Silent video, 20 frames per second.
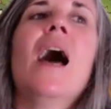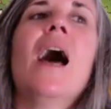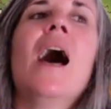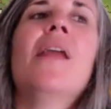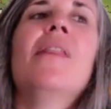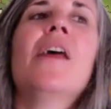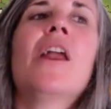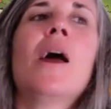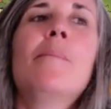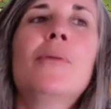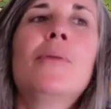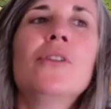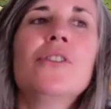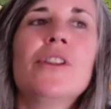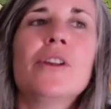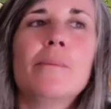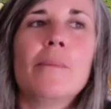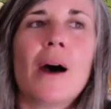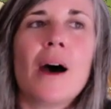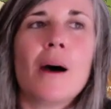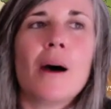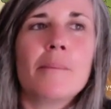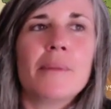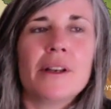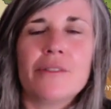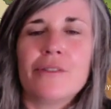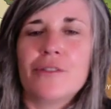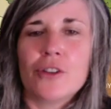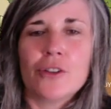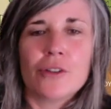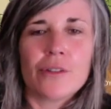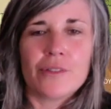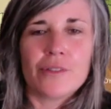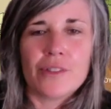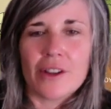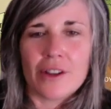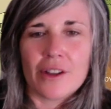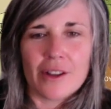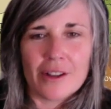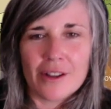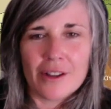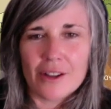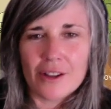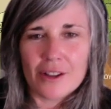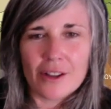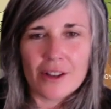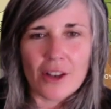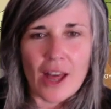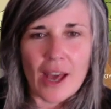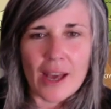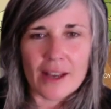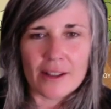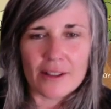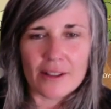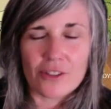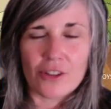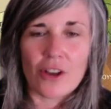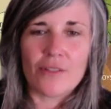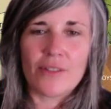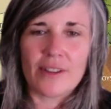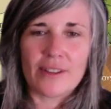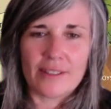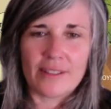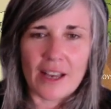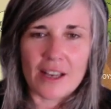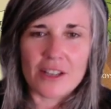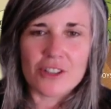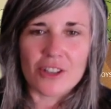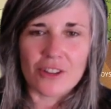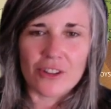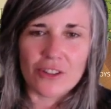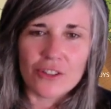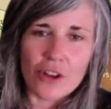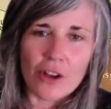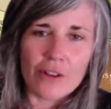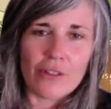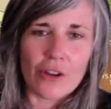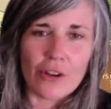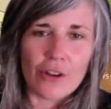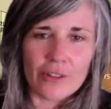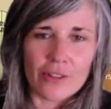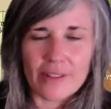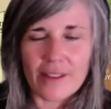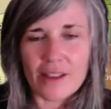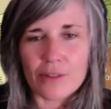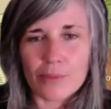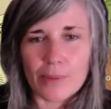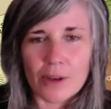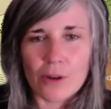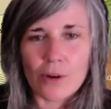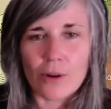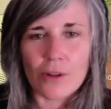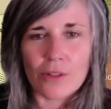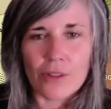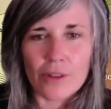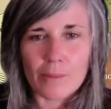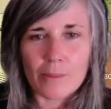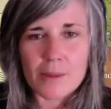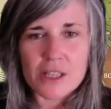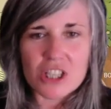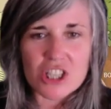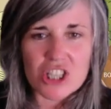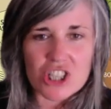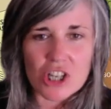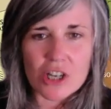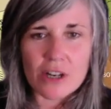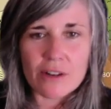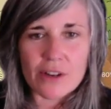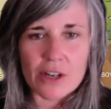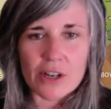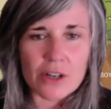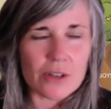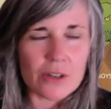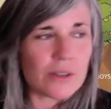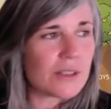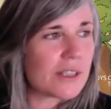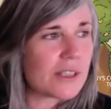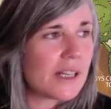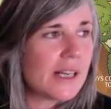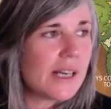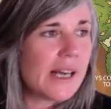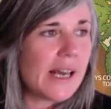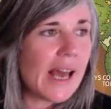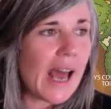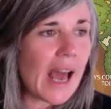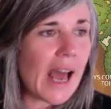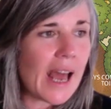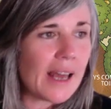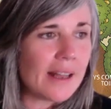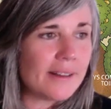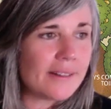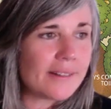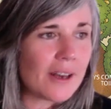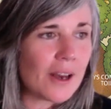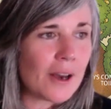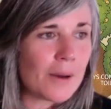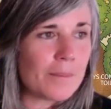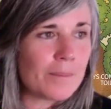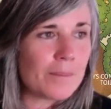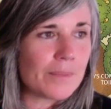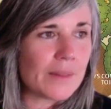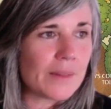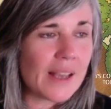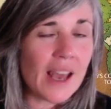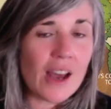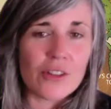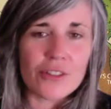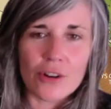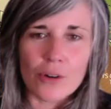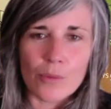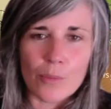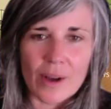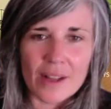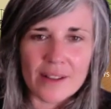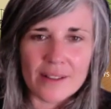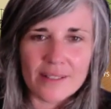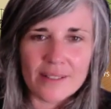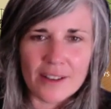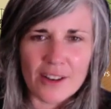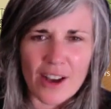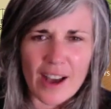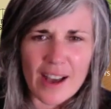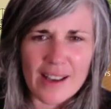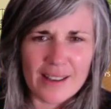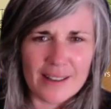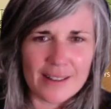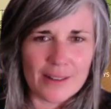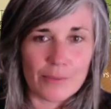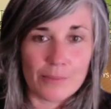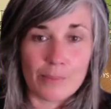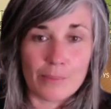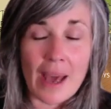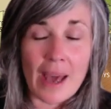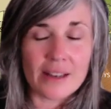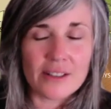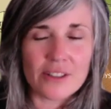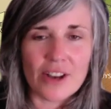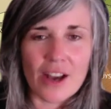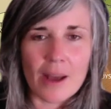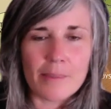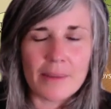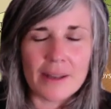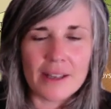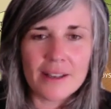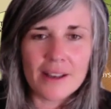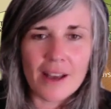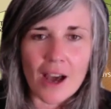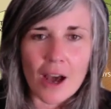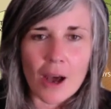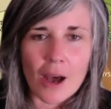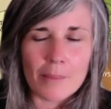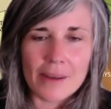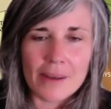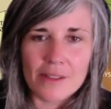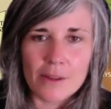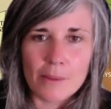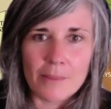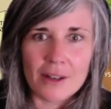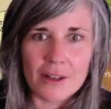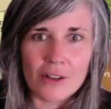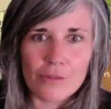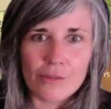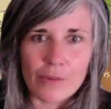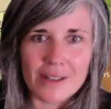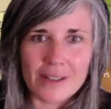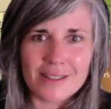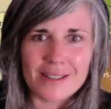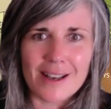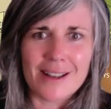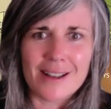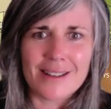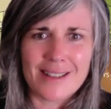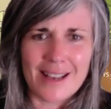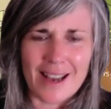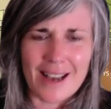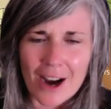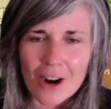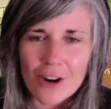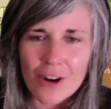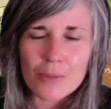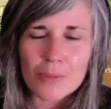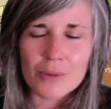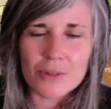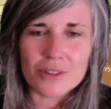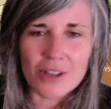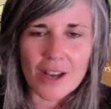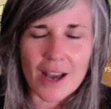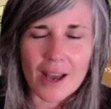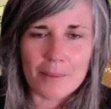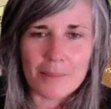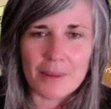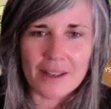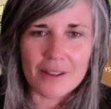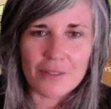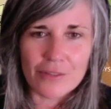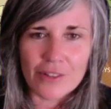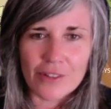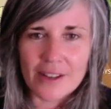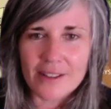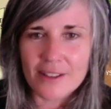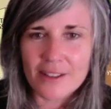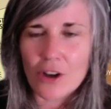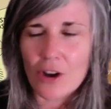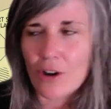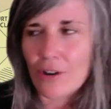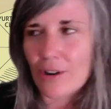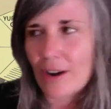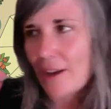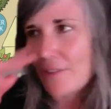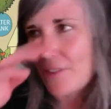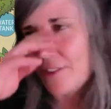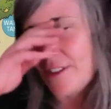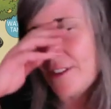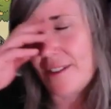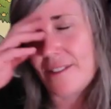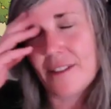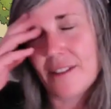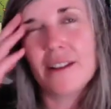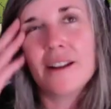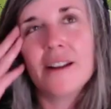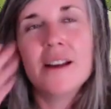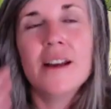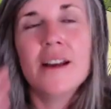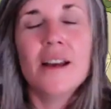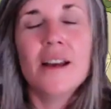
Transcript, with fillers: And then I put them um, in a few of the like service stations, servos, as we call them, servos. And um, yeah, it was on a Wednesday night, bad timing, um, in the middle of winter, terrible timing, freezing cold out in the desert.